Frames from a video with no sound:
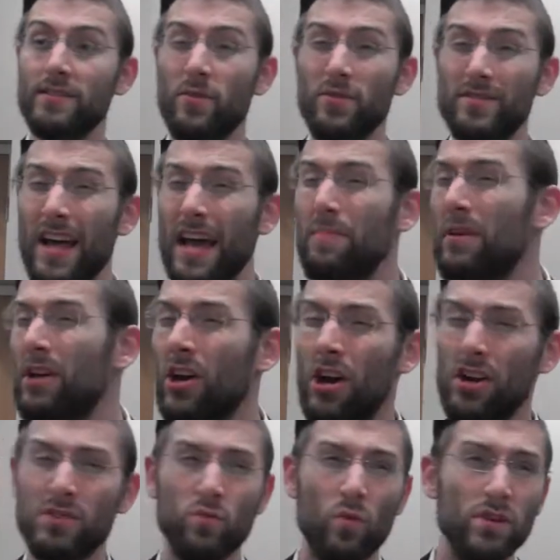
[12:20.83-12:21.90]
So it's not
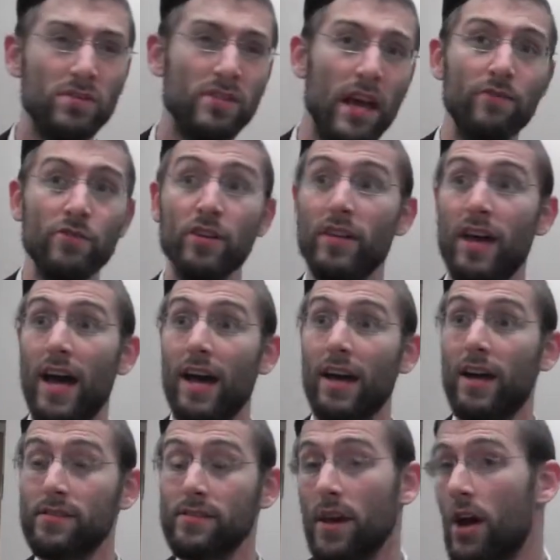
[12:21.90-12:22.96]
because once you have Shita
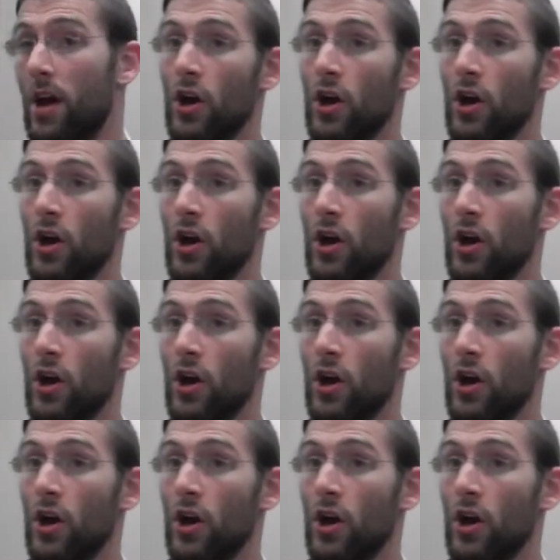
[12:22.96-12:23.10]
Achas,